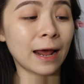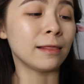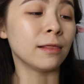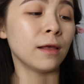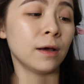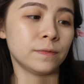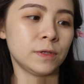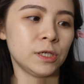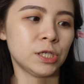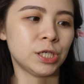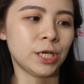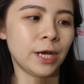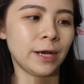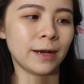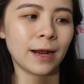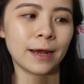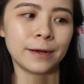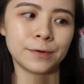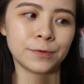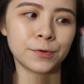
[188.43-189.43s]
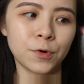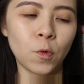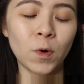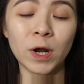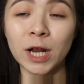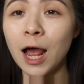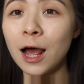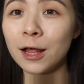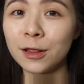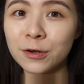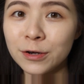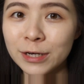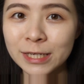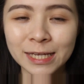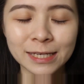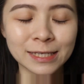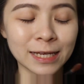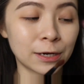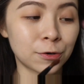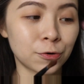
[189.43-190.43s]
I love the shade. I don't know what color is
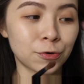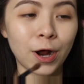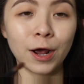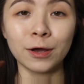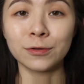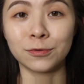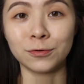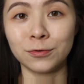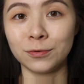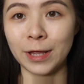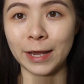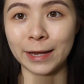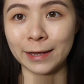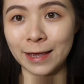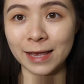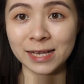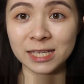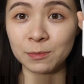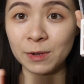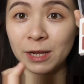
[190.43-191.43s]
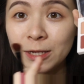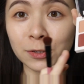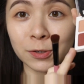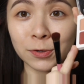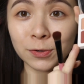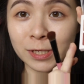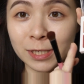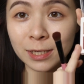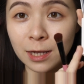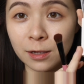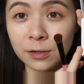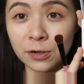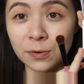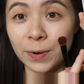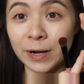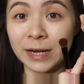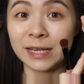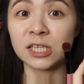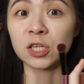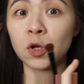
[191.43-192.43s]
this. I don't know how to like explain to you this color,
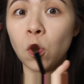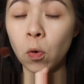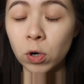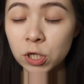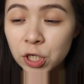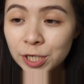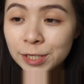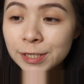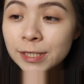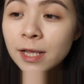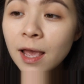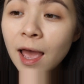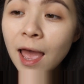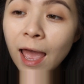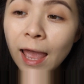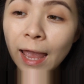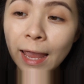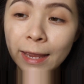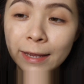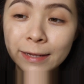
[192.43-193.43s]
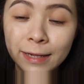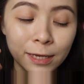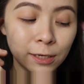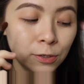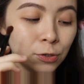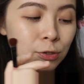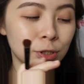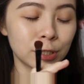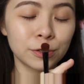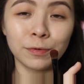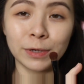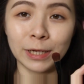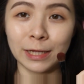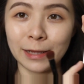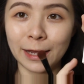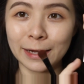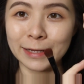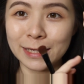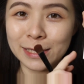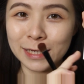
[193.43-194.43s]
but it's gorgeous. And I usually really
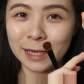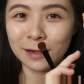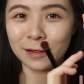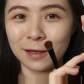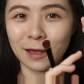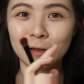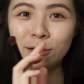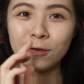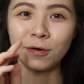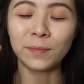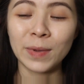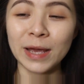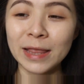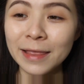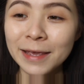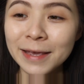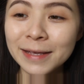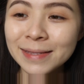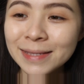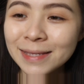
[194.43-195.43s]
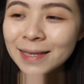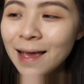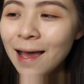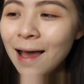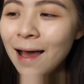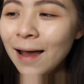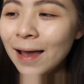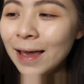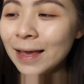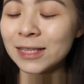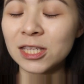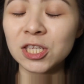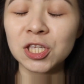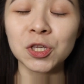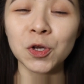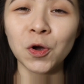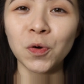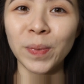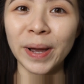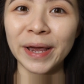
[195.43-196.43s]
like this kind of color on my lids. It's
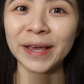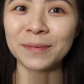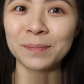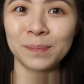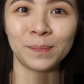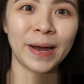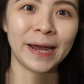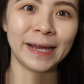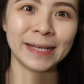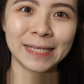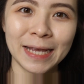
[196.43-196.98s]
so my